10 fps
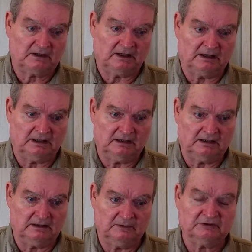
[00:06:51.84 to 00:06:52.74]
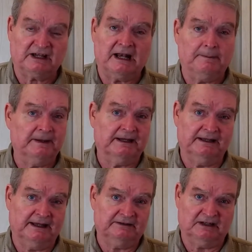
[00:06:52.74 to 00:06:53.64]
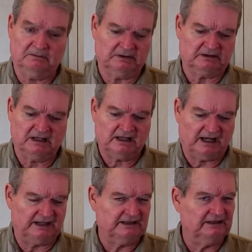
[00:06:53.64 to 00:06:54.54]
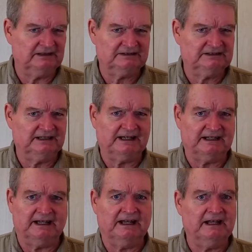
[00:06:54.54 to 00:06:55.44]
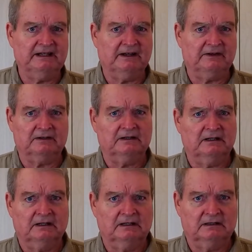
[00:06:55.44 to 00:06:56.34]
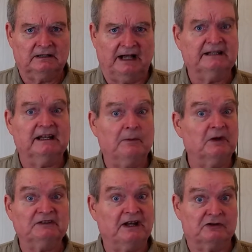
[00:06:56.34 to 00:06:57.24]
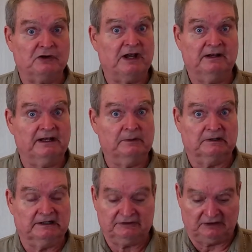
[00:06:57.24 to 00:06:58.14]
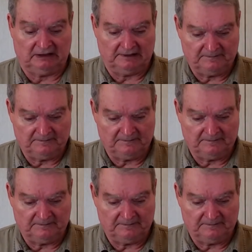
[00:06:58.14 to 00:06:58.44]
It was kind of picky, they said, but I didn't see that in any other. It was not a trend anywhere I saw.